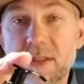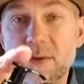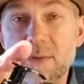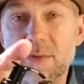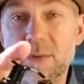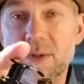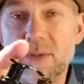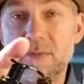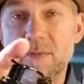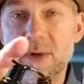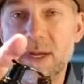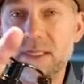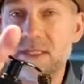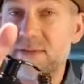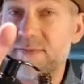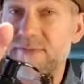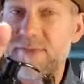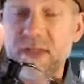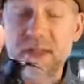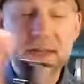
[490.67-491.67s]
the
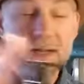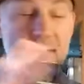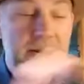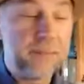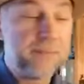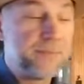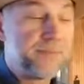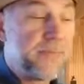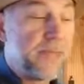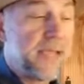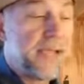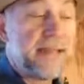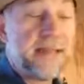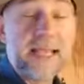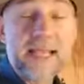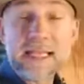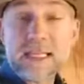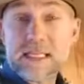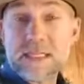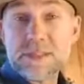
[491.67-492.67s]
rest, fill it up, and
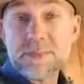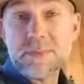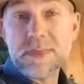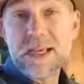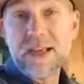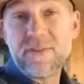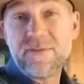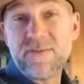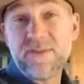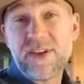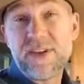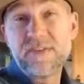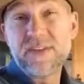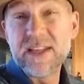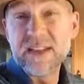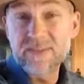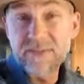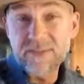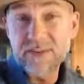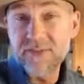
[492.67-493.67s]
that gives me a
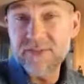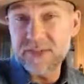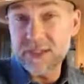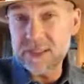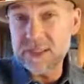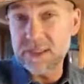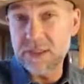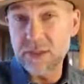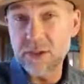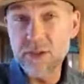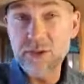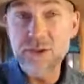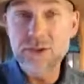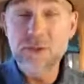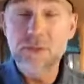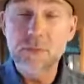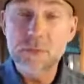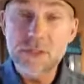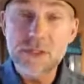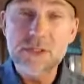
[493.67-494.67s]
50-50
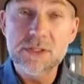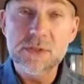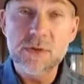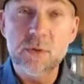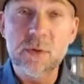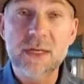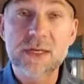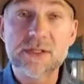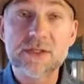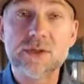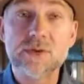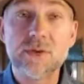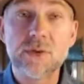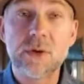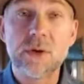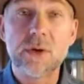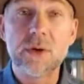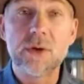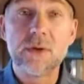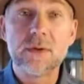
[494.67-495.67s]
solution, which is quite
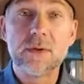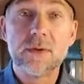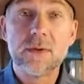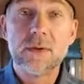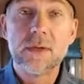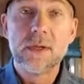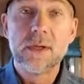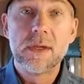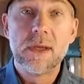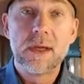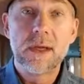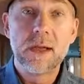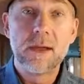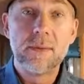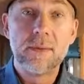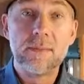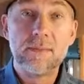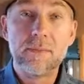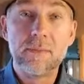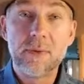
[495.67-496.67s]
strong.
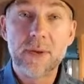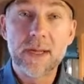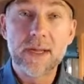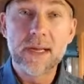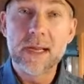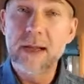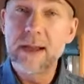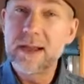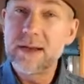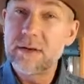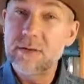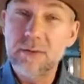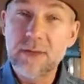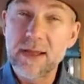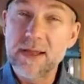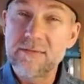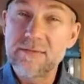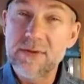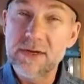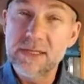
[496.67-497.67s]
But I don't
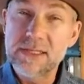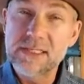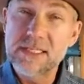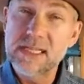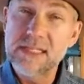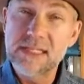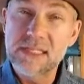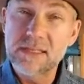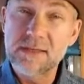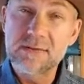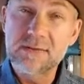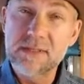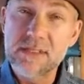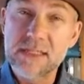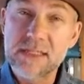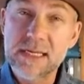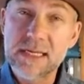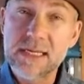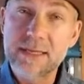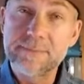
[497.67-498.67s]
have very sensitive
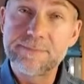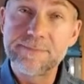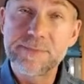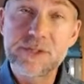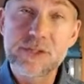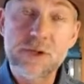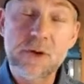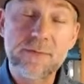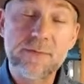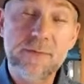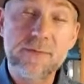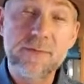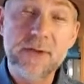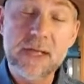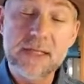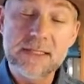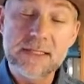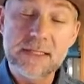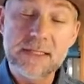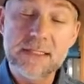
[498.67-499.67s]
skin. So if you've
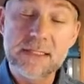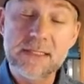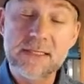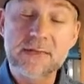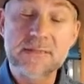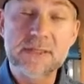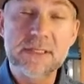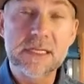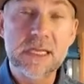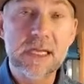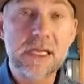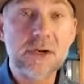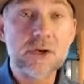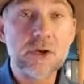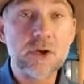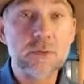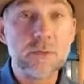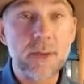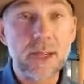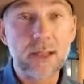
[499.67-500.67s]
got sensitive skin, or
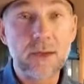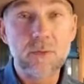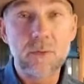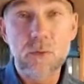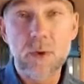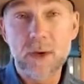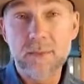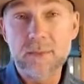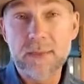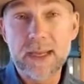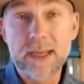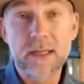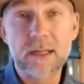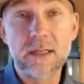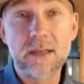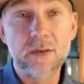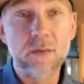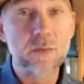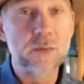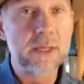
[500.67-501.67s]
you might want to make it a
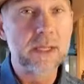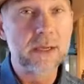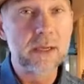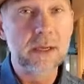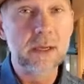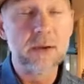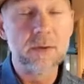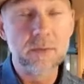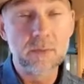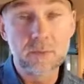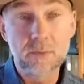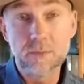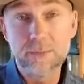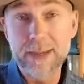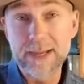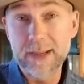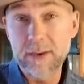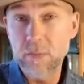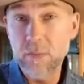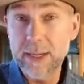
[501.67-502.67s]
little weak,
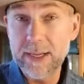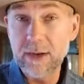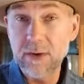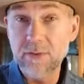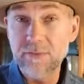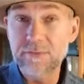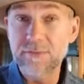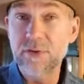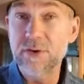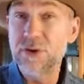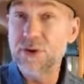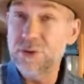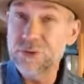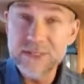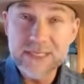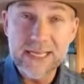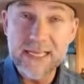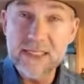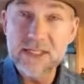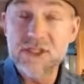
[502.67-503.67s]
make it weaker for your
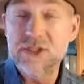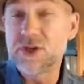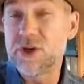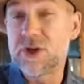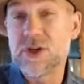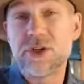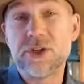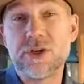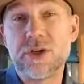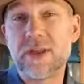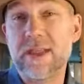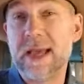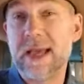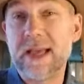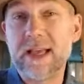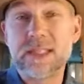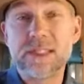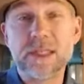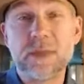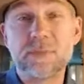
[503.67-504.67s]
taste, you can do
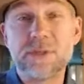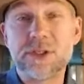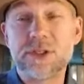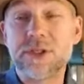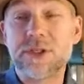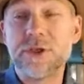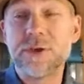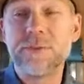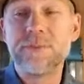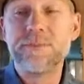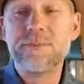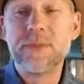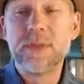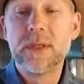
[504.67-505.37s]
that. It's up to you.